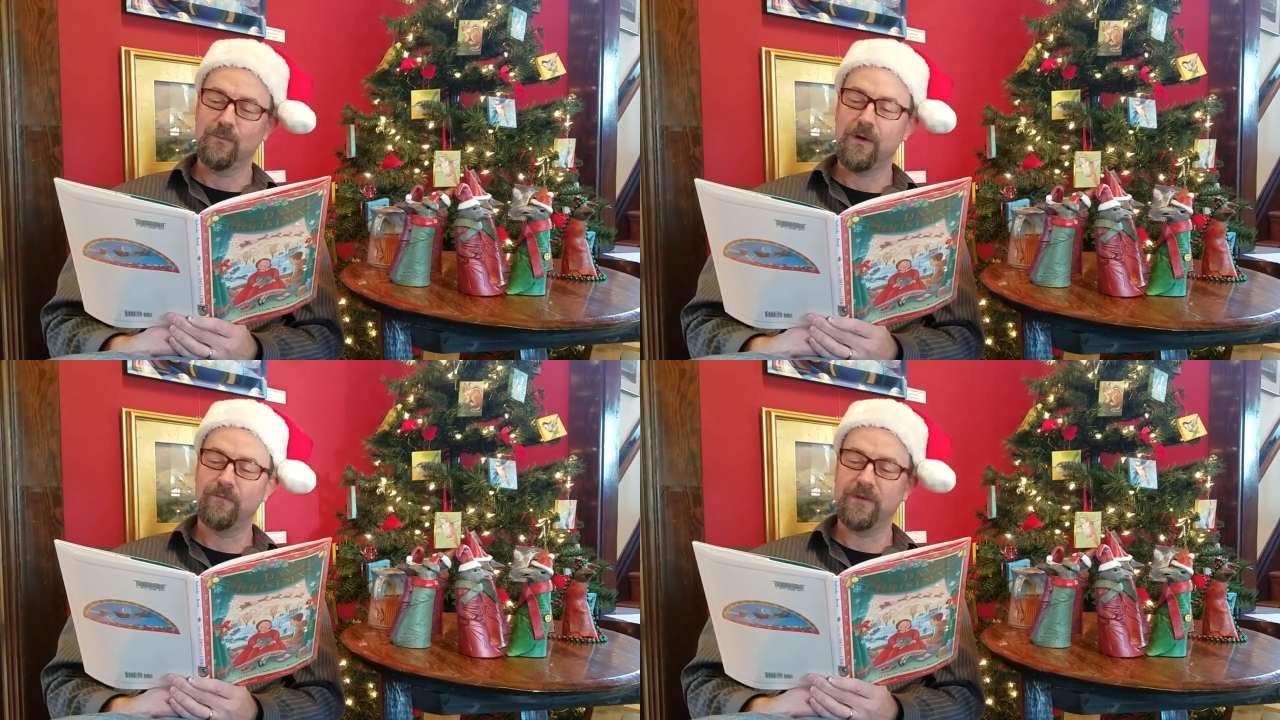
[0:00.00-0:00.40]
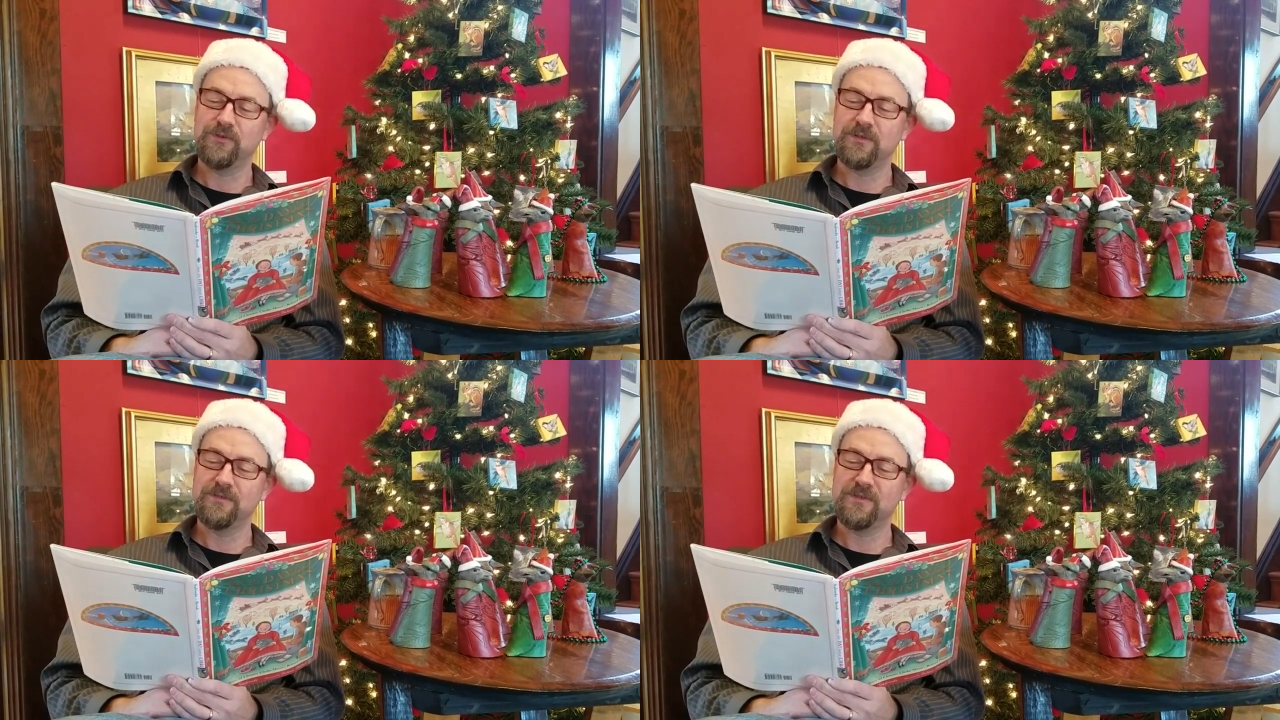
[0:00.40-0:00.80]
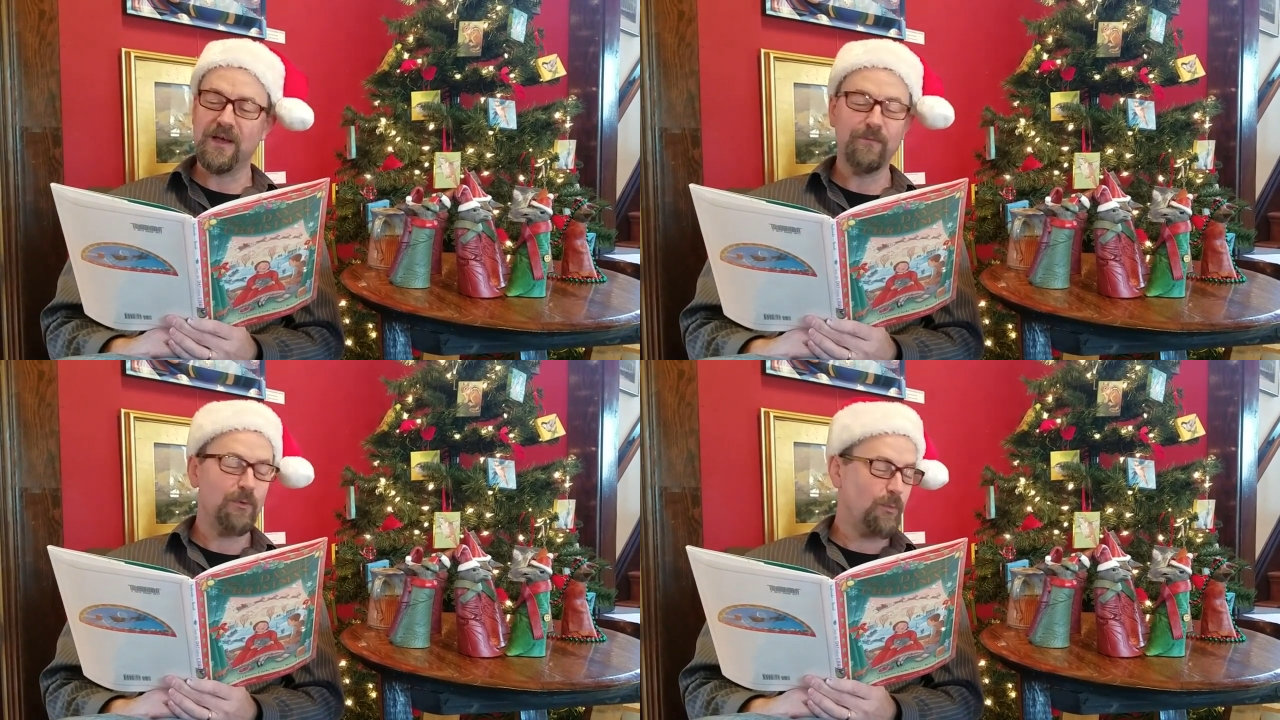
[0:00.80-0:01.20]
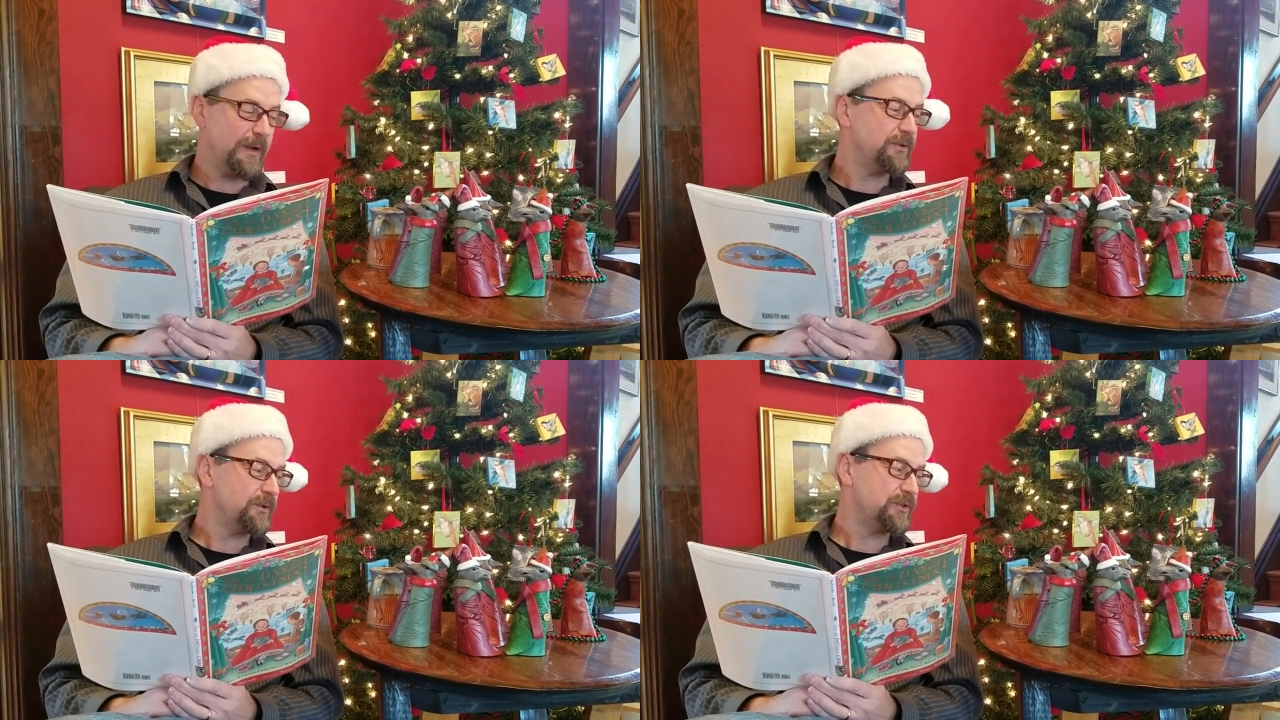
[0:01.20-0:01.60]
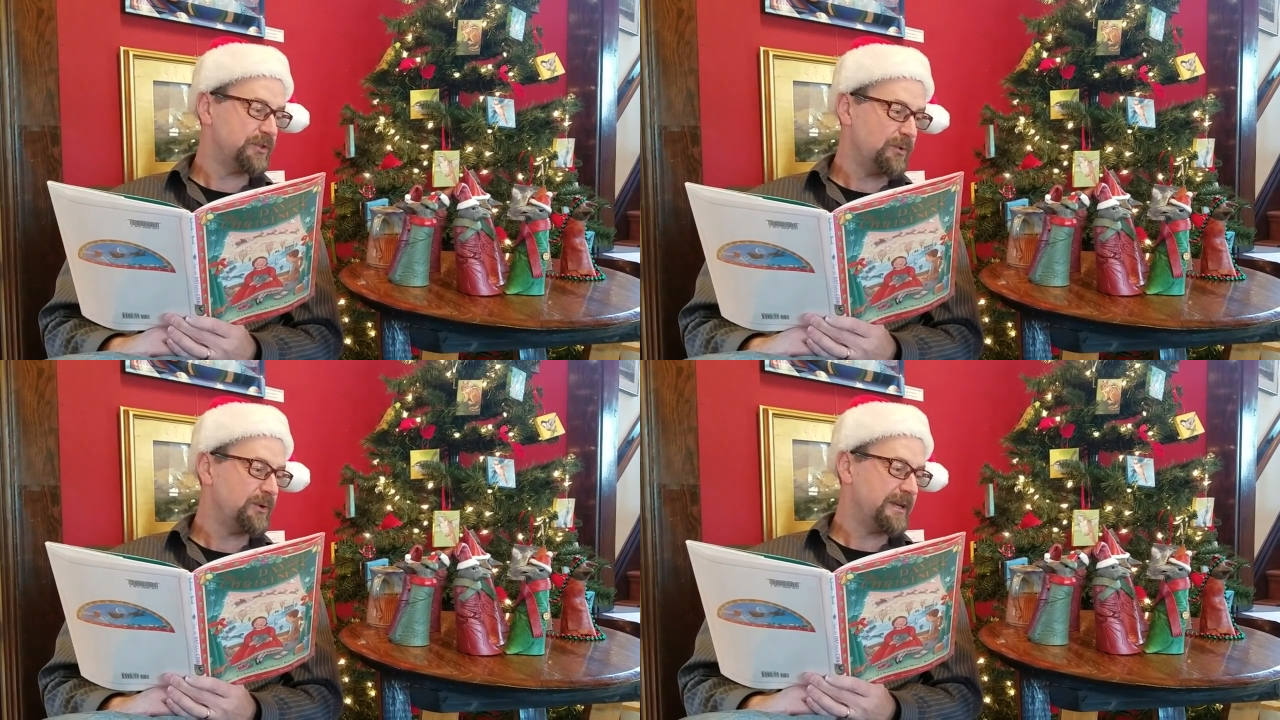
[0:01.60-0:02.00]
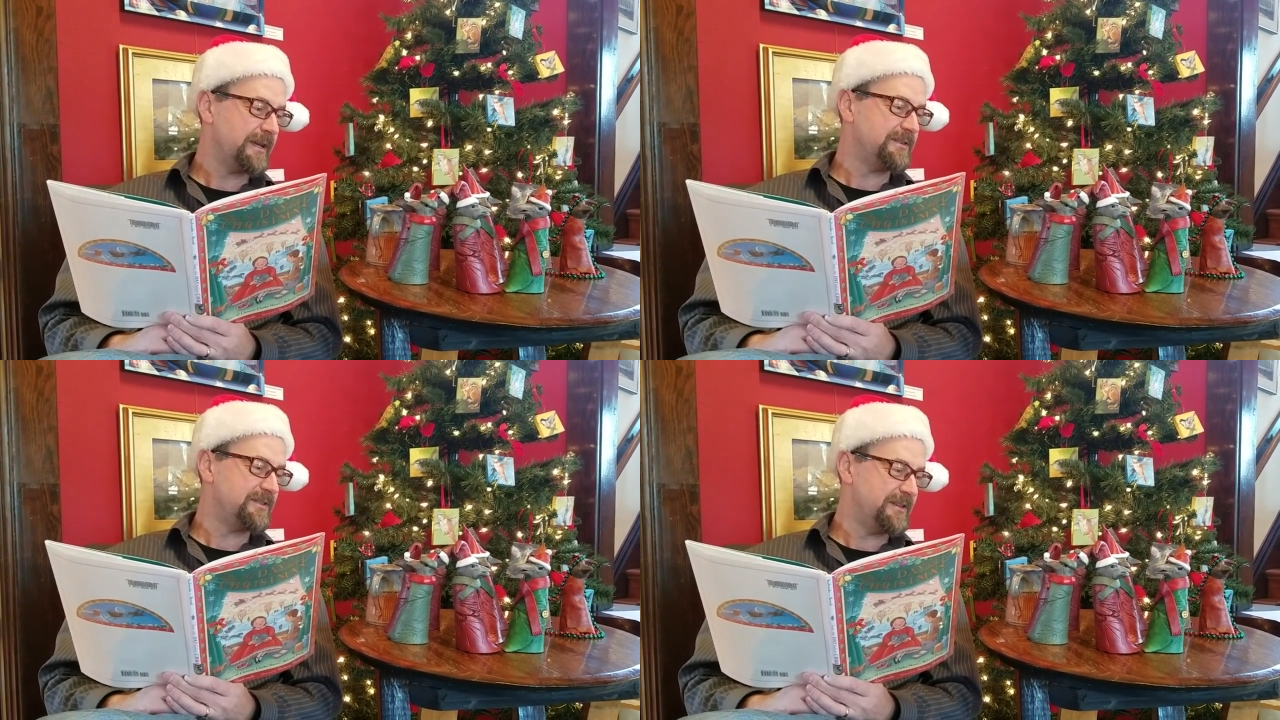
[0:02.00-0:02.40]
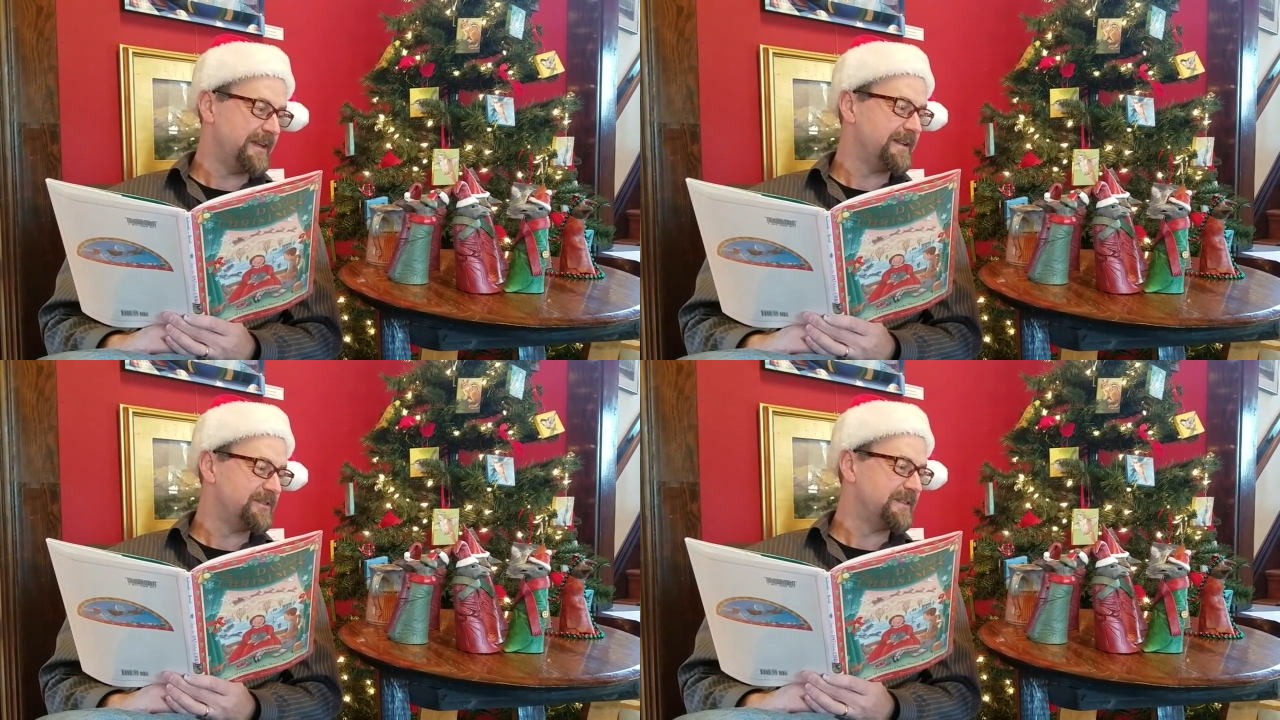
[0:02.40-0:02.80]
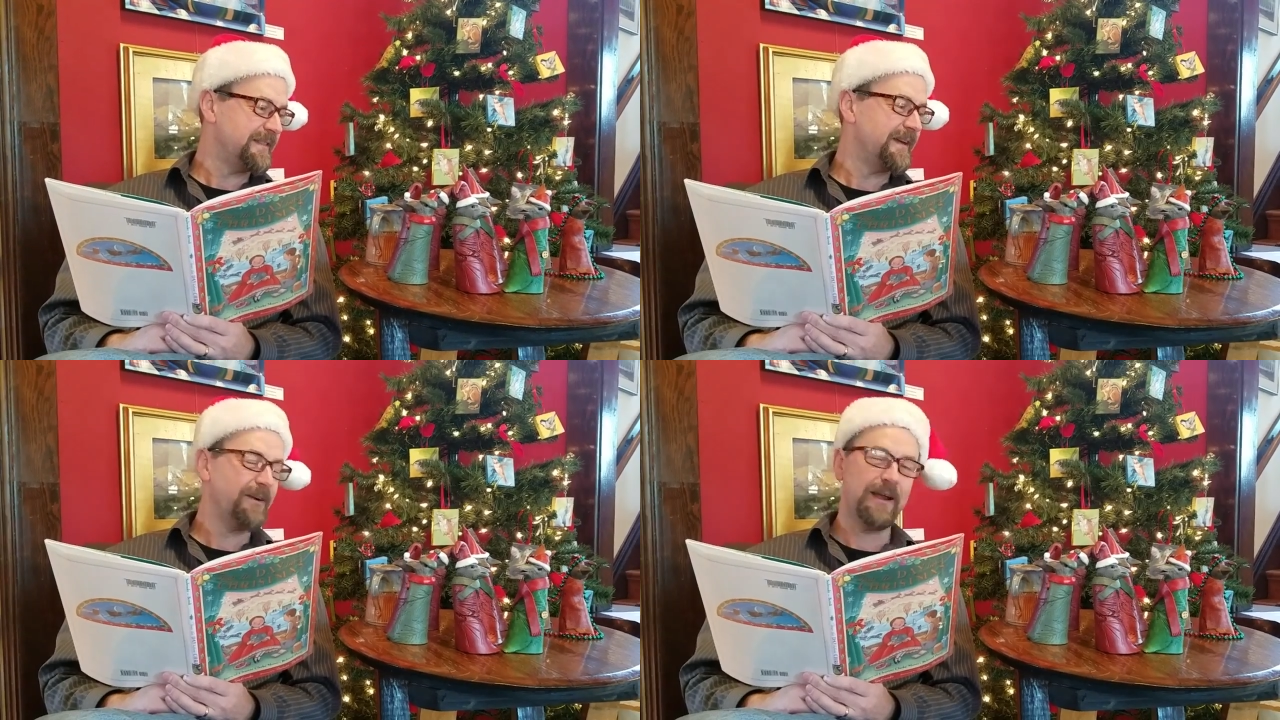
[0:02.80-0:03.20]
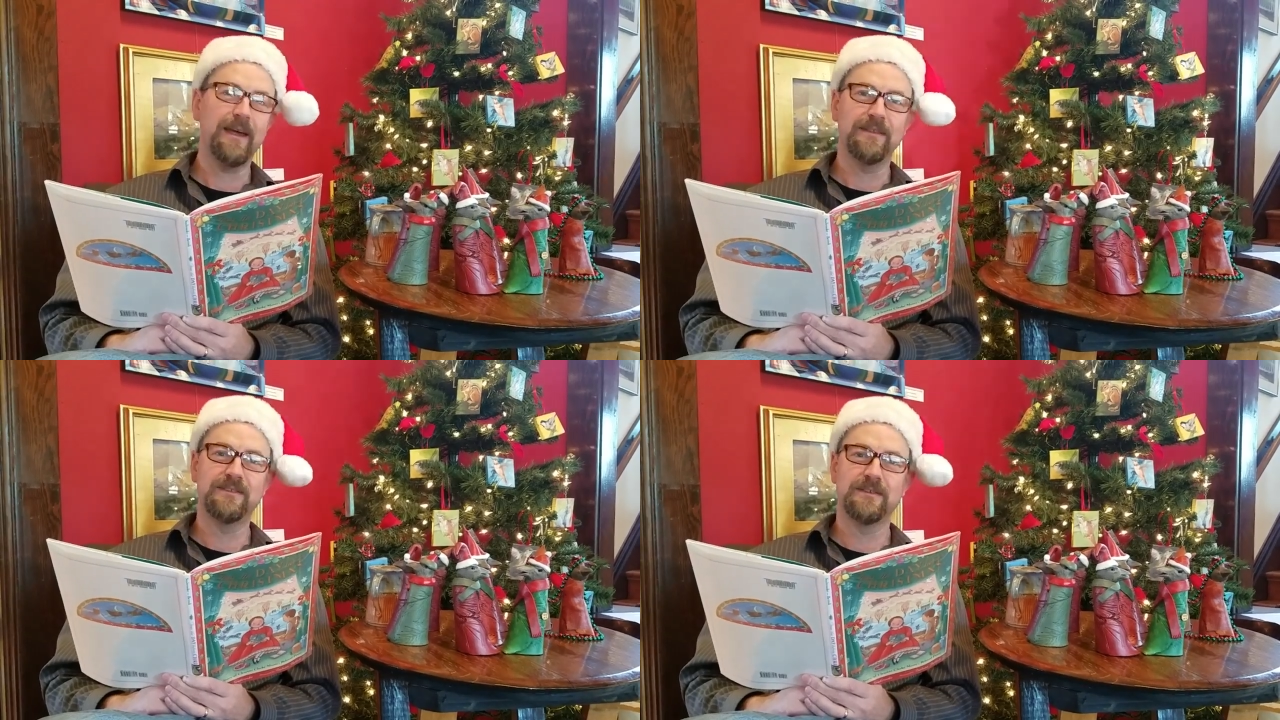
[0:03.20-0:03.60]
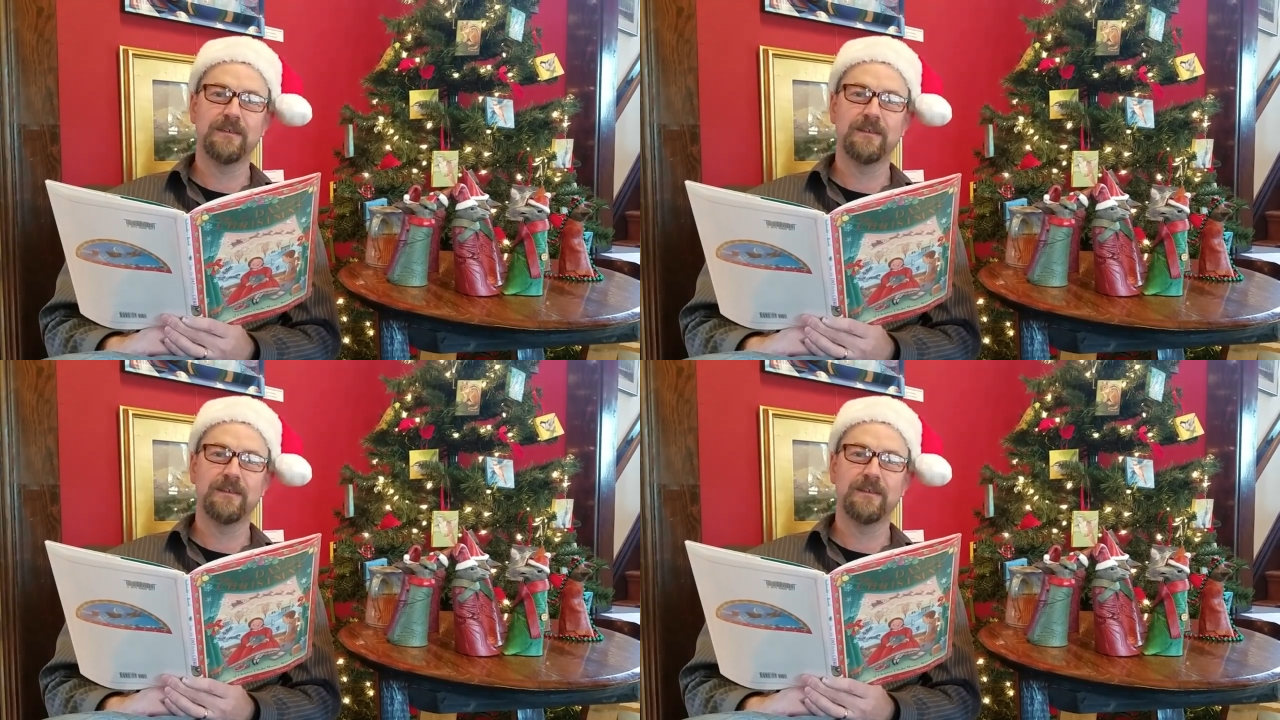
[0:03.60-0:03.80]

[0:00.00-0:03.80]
while visions of the winter showcase danced in their heads.